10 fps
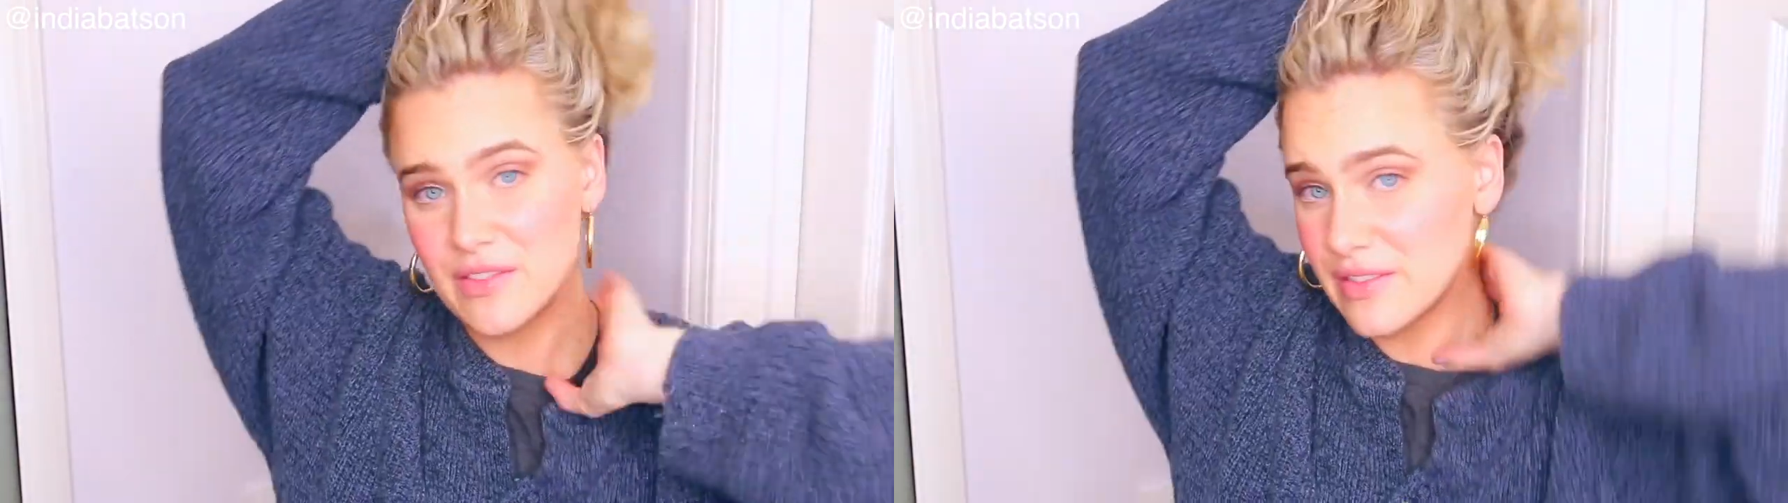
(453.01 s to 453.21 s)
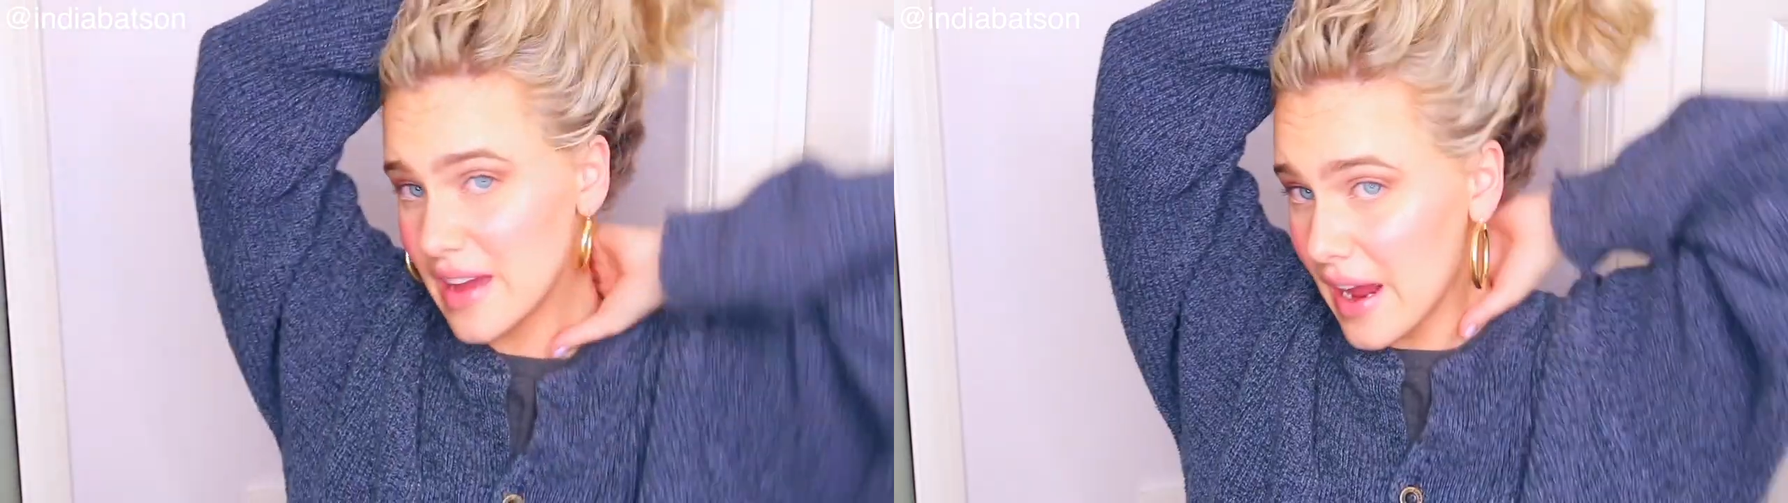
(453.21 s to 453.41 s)

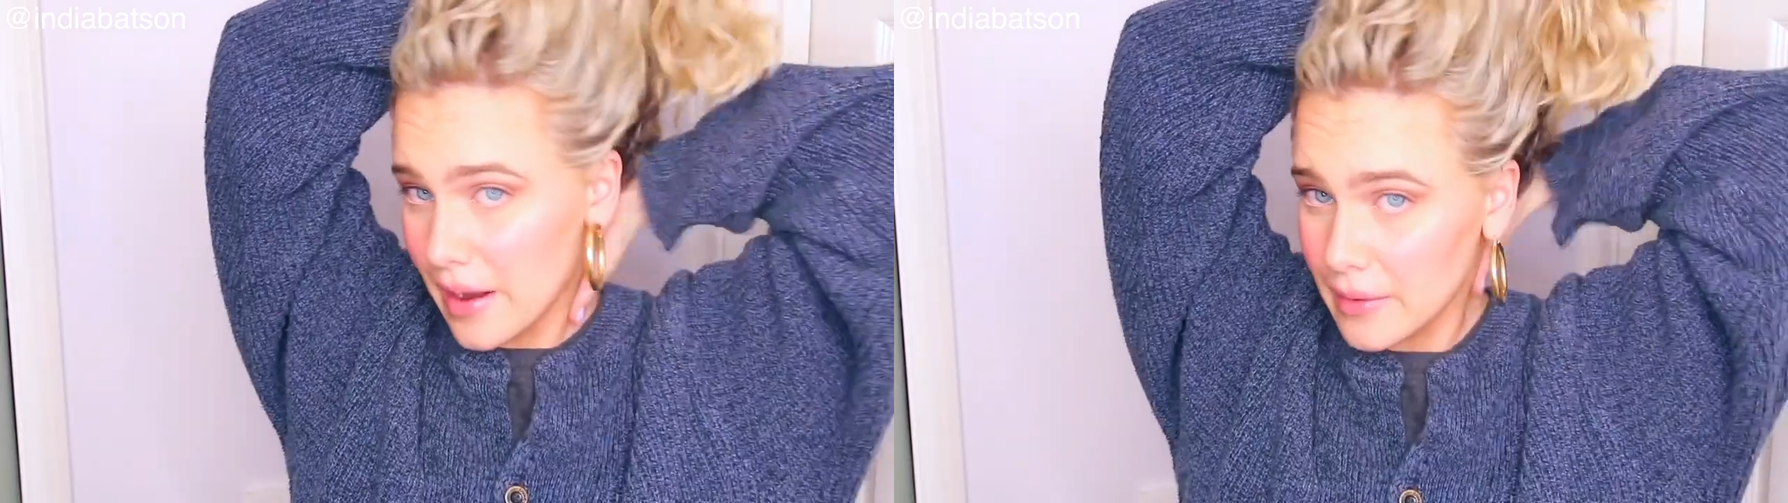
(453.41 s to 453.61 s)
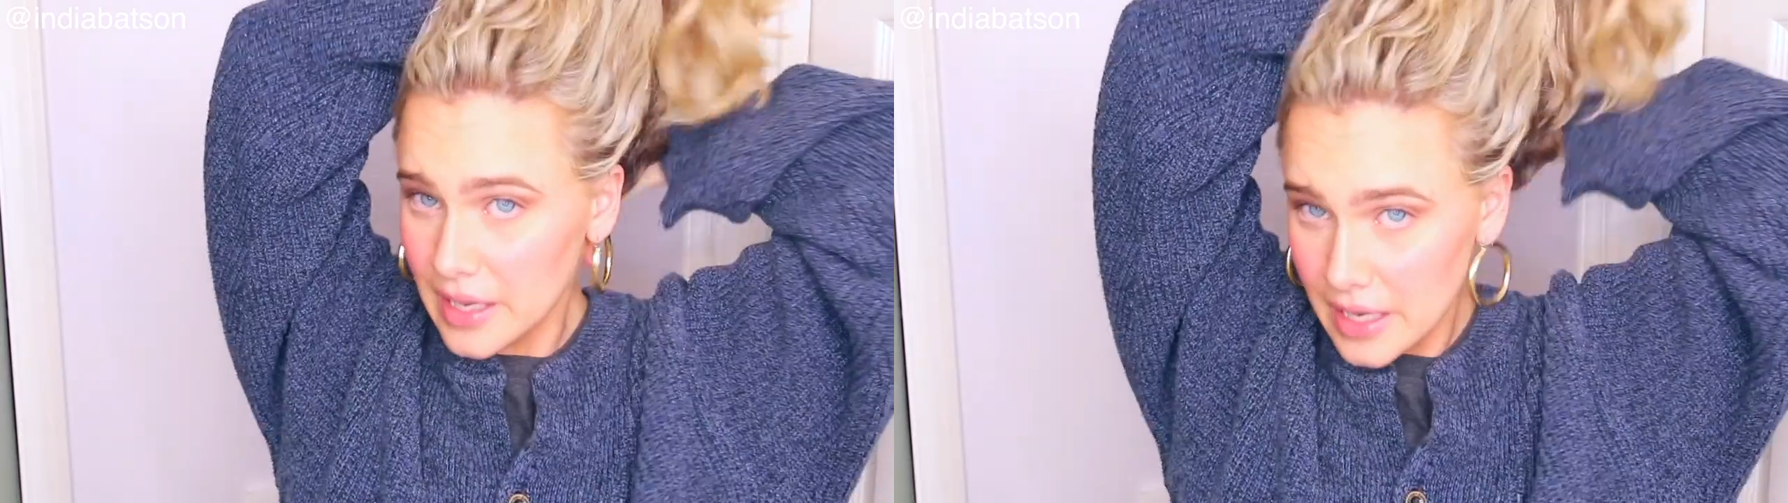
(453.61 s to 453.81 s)

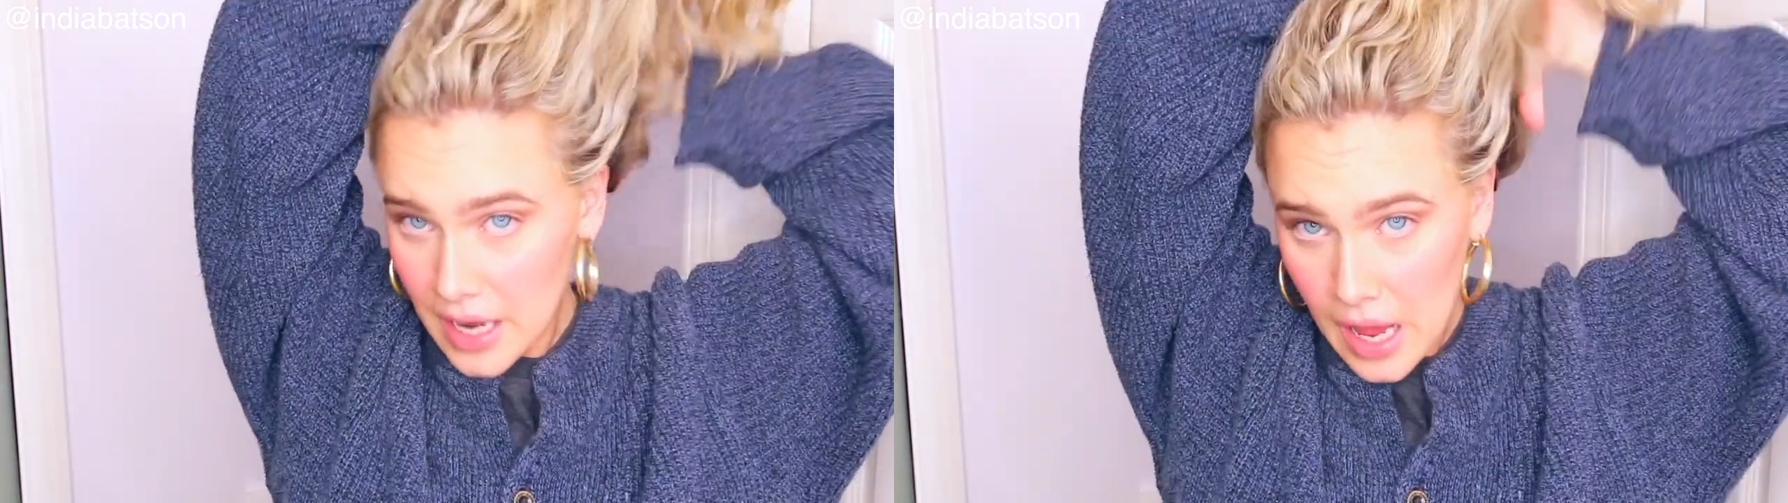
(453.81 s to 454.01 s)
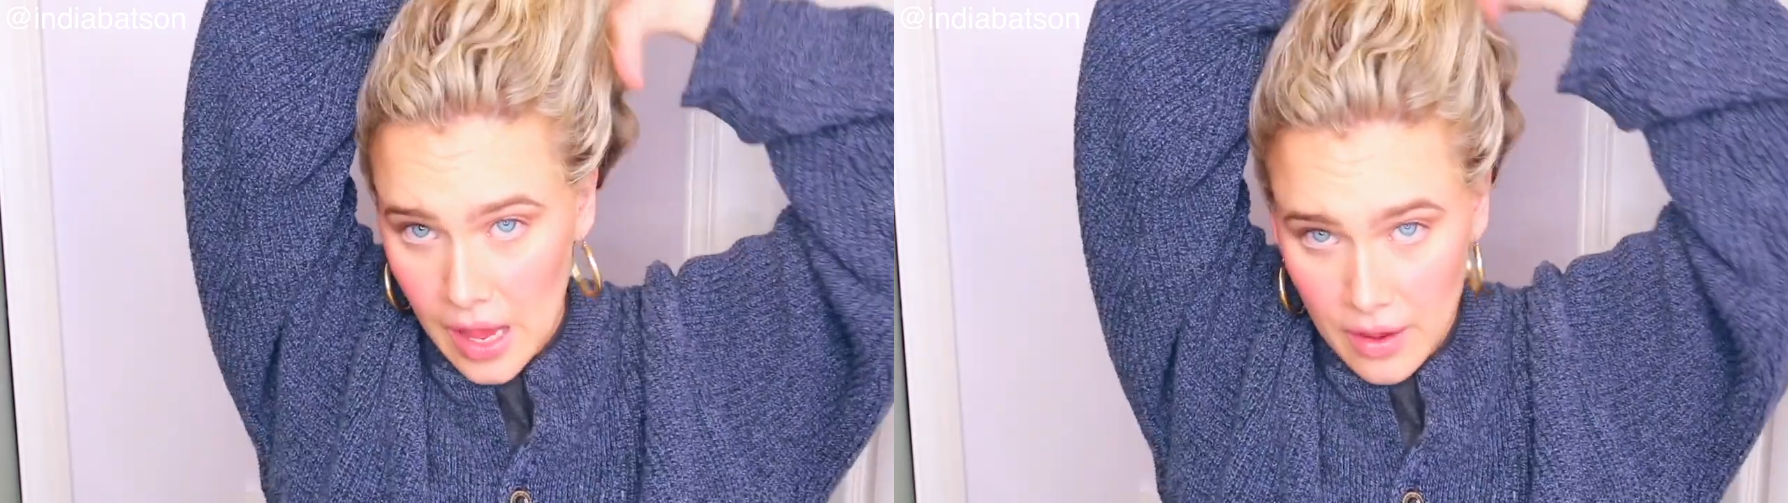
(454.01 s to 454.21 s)
very,
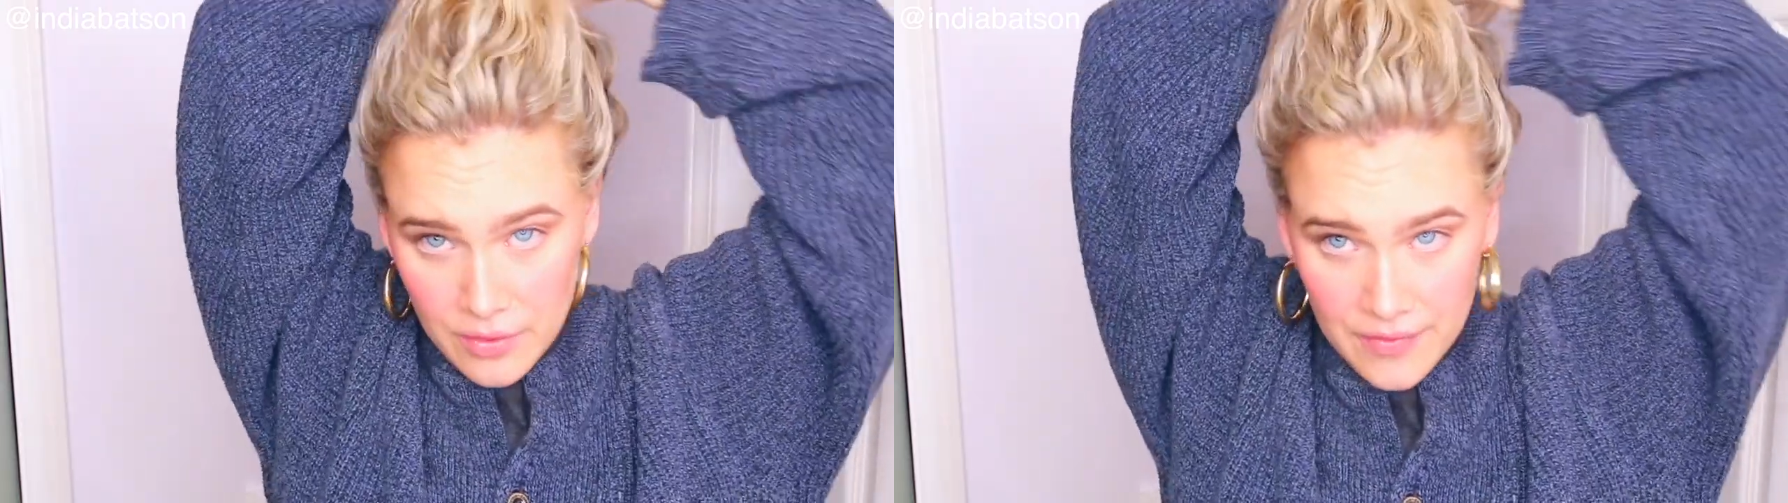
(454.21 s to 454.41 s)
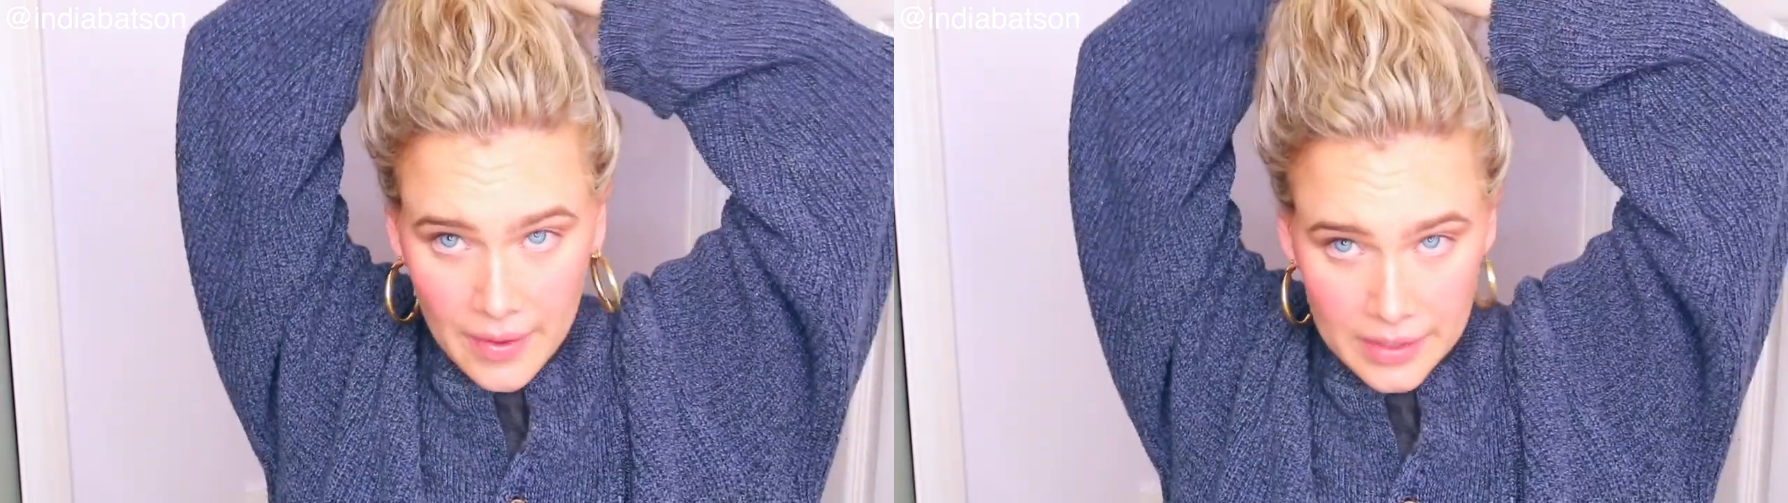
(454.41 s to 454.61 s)

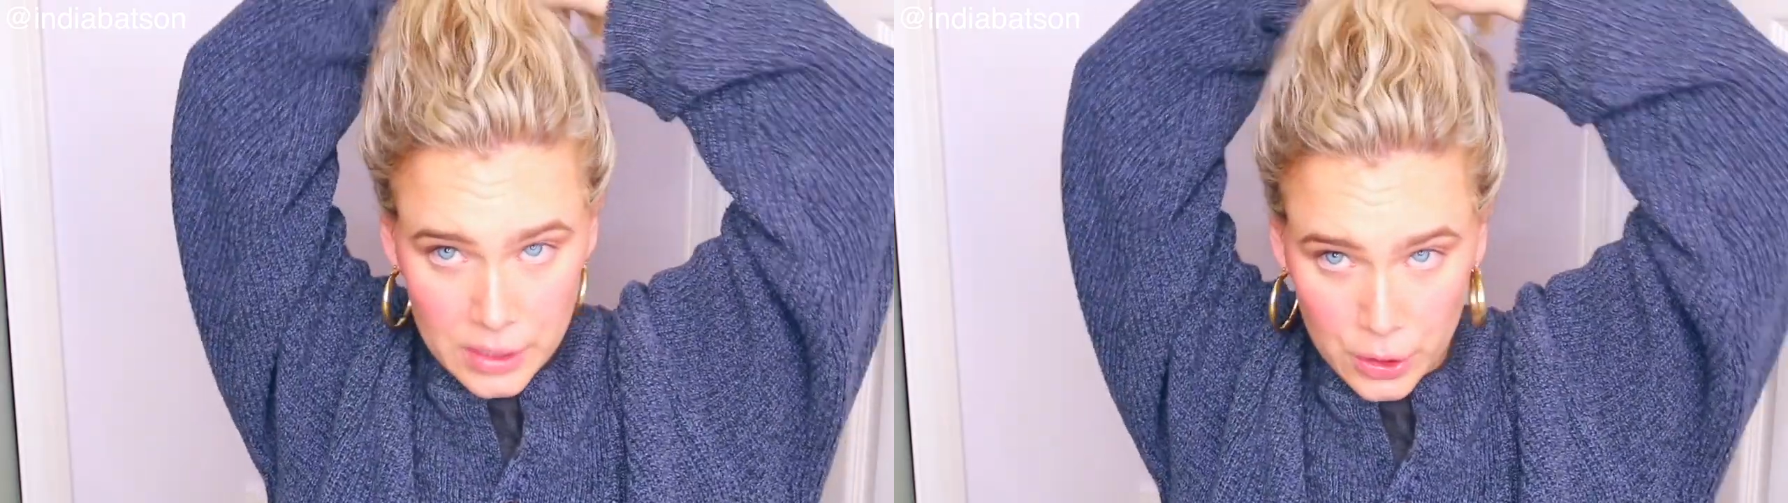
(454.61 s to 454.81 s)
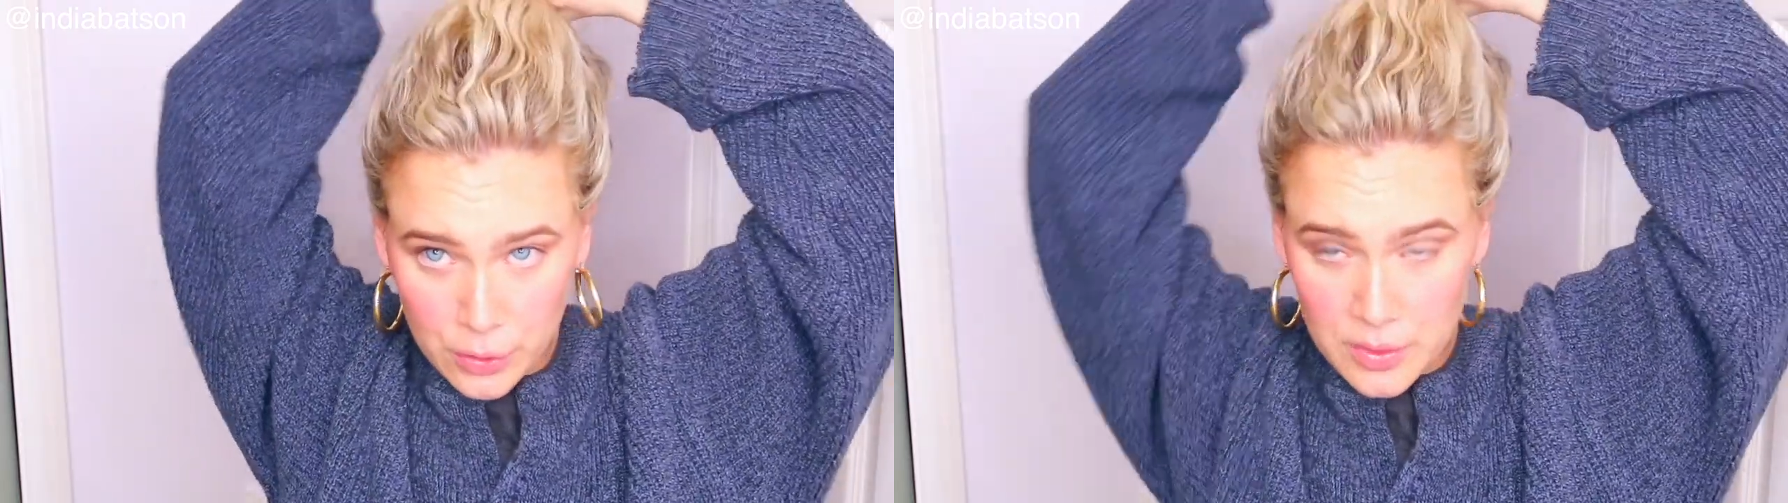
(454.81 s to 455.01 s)
very
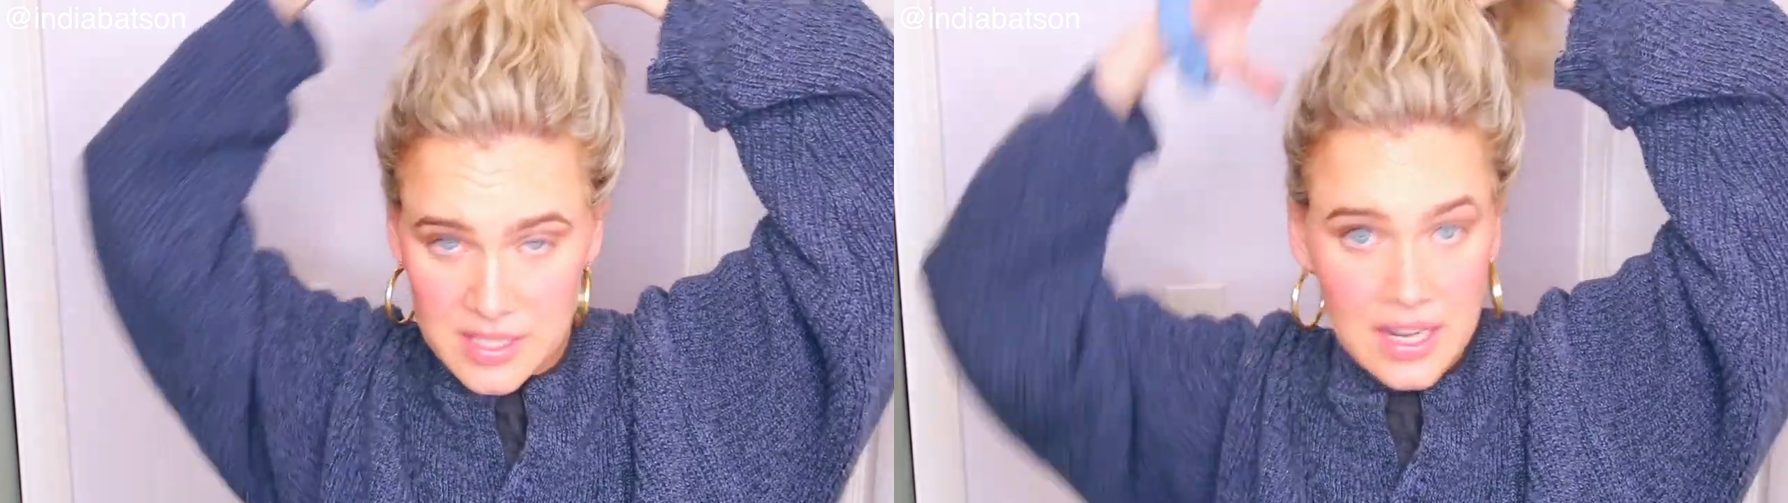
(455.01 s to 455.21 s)
loose.